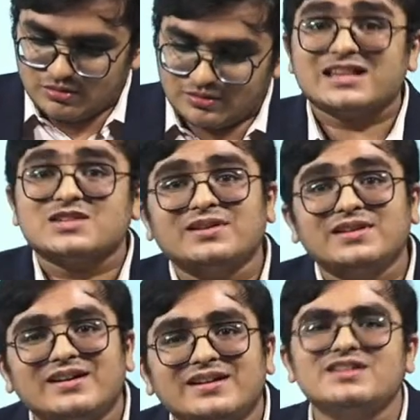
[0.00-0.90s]
that's what
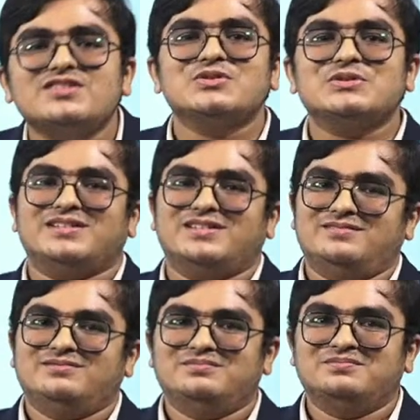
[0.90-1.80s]
they will teach you here.
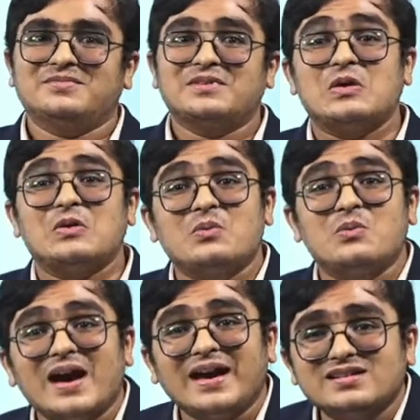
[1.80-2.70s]

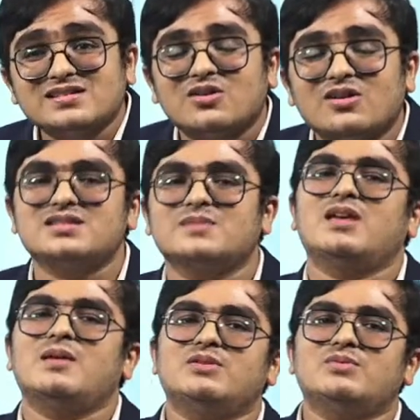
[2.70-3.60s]
Why this concept
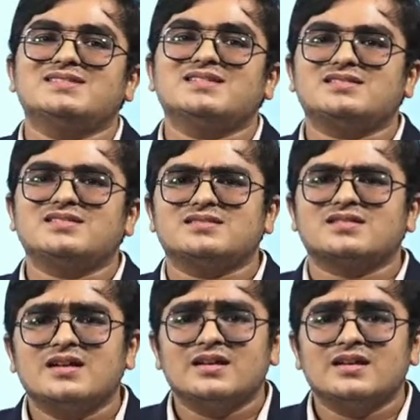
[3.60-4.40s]
came into existence.